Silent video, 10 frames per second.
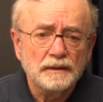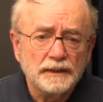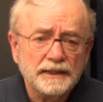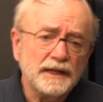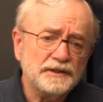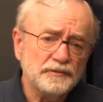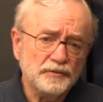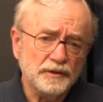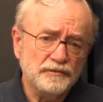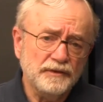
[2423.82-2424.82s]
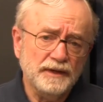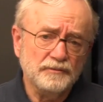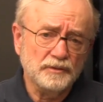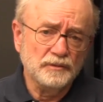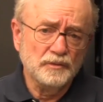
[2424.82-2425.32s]
In 1945,
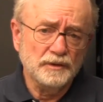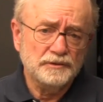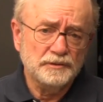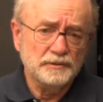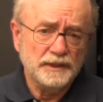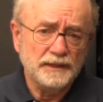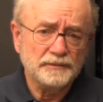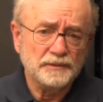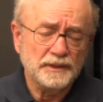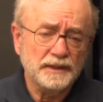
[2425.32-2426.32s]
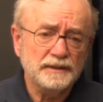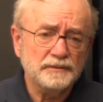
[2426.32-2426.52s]
World War II came to an end,